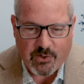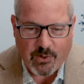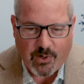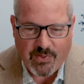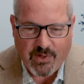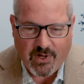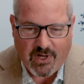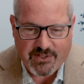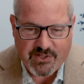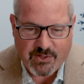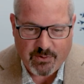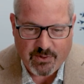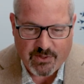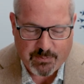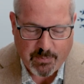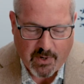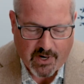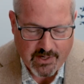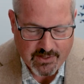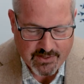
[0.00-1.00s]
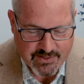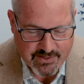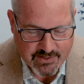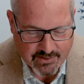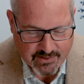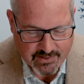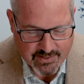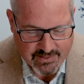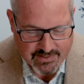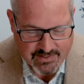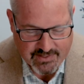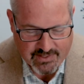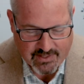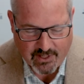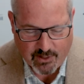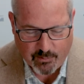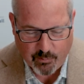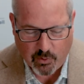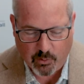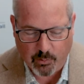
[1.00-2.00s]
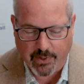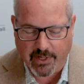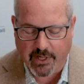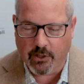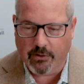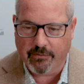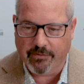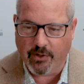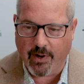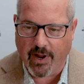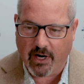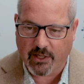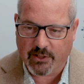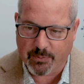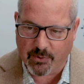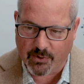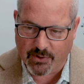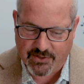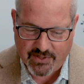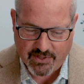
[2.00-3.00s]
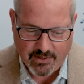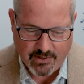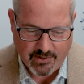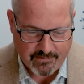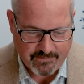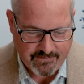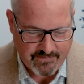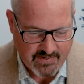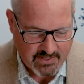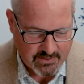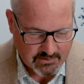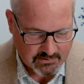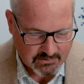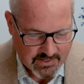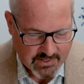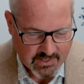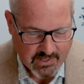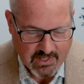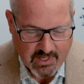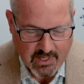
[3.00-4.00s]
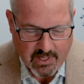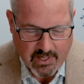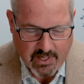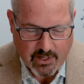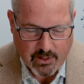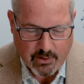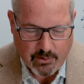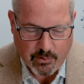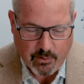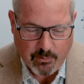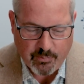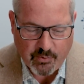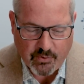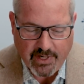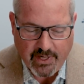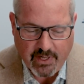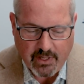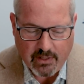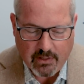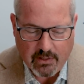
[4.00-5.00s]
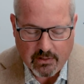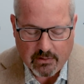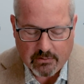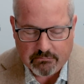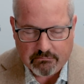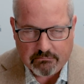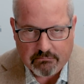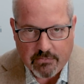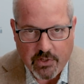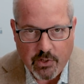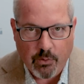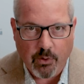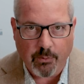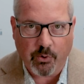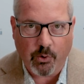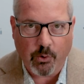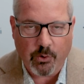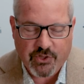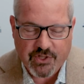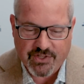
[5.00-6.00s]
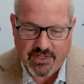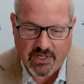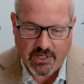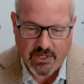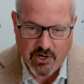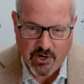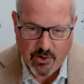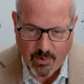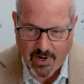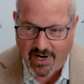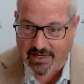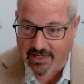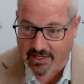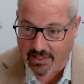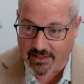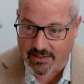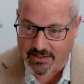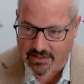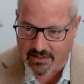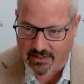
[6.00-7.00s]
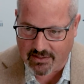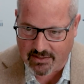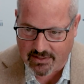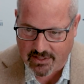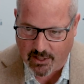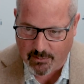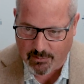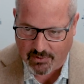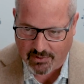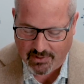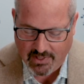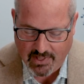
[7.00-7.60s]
our Thoughts to Inspire series, where we interview experts in their field who bring new approaches and new ideas to the table.